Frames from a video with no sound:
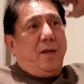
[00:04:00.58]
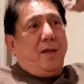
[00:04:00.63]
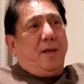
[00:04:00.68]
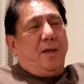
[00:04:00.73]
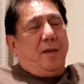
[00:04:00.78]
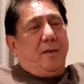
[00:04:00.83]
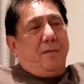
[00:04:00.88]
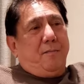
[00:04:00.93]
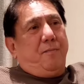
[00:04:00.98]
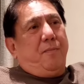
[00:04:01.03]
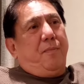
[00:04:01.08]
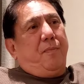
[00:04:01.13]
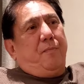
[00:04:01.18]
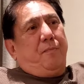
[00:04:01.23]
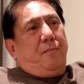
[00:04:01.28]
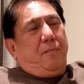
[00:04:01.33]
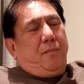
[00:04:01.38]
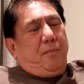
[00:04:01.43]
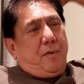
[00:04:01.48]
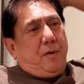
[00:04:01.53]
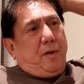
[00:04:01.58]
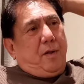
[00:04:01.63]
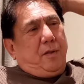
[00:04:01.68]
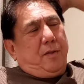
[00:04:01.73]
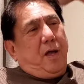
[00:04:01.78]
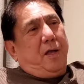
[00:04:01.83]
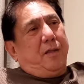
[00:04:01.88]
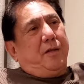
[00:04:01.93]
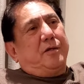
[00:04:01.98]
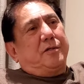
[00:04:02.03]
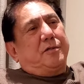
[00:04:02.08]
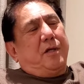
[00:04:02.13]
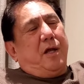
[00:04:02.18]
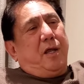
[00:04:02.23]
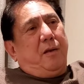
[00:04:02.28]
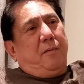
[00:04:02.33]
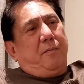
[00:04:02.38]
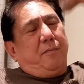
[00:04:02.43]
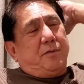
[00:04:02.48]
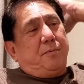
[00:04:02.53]
and uh, the other
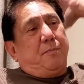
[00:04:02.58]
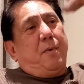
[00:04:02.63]
side of